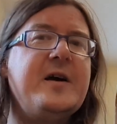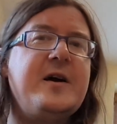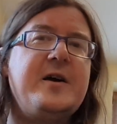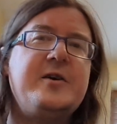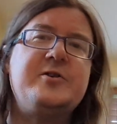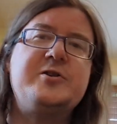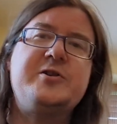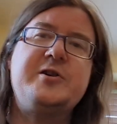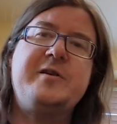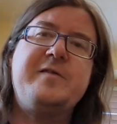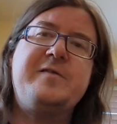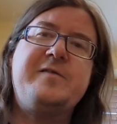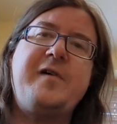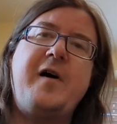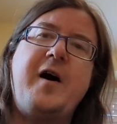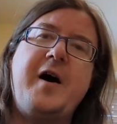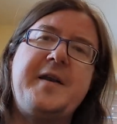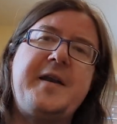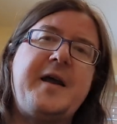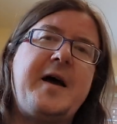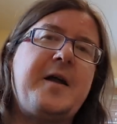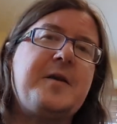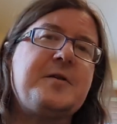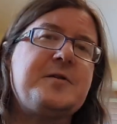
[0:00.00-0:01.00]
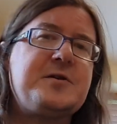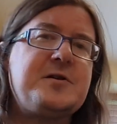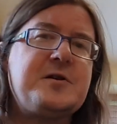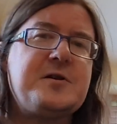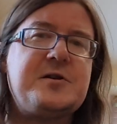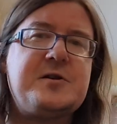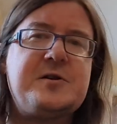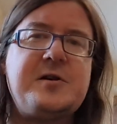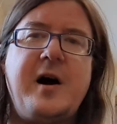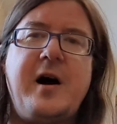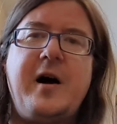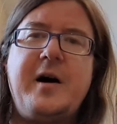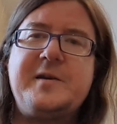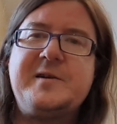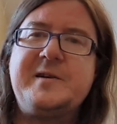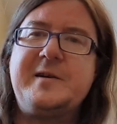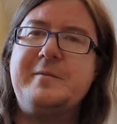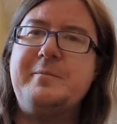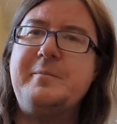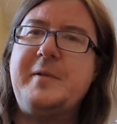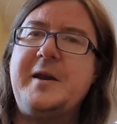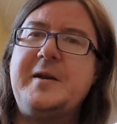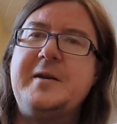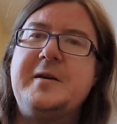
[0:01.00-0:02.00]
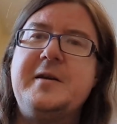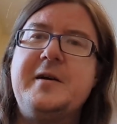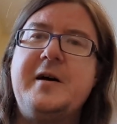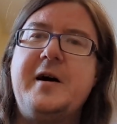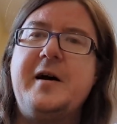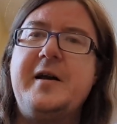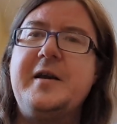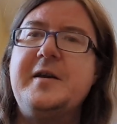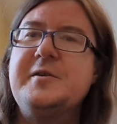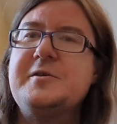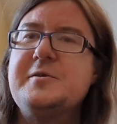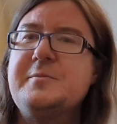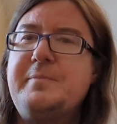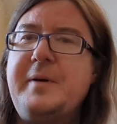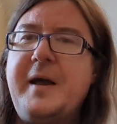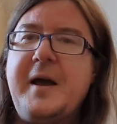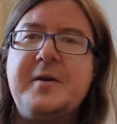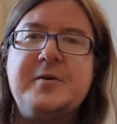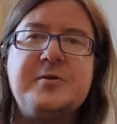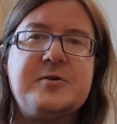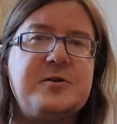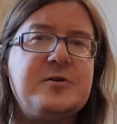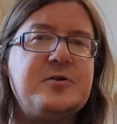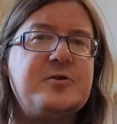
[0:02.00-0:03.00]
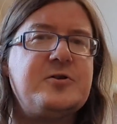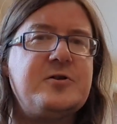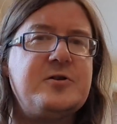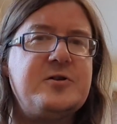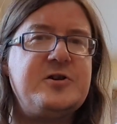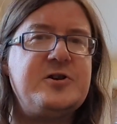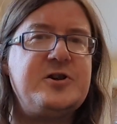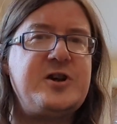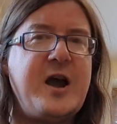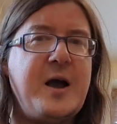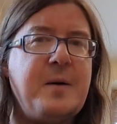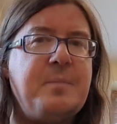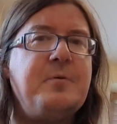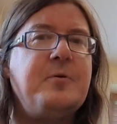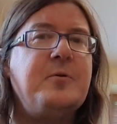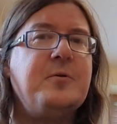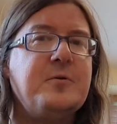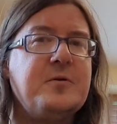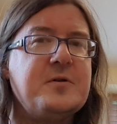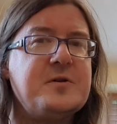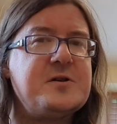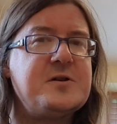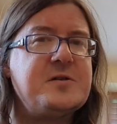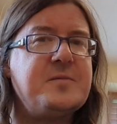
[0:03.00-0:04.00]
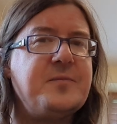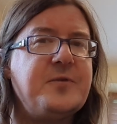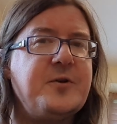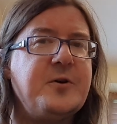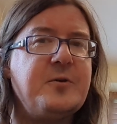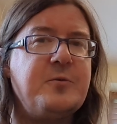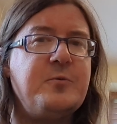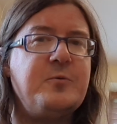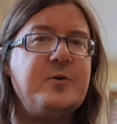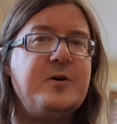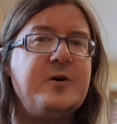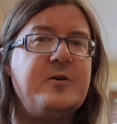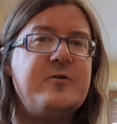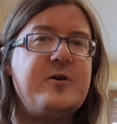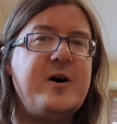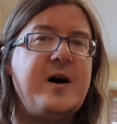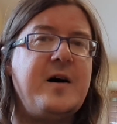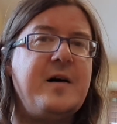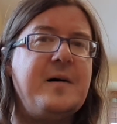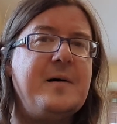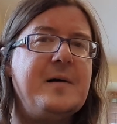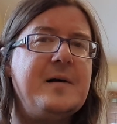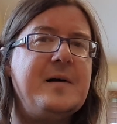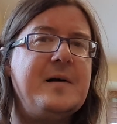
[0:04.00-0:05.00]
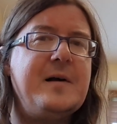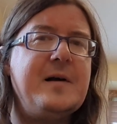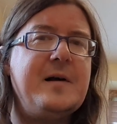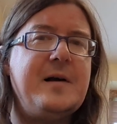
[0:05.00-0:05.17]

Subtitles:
and she financed the starting of many independent chapels that were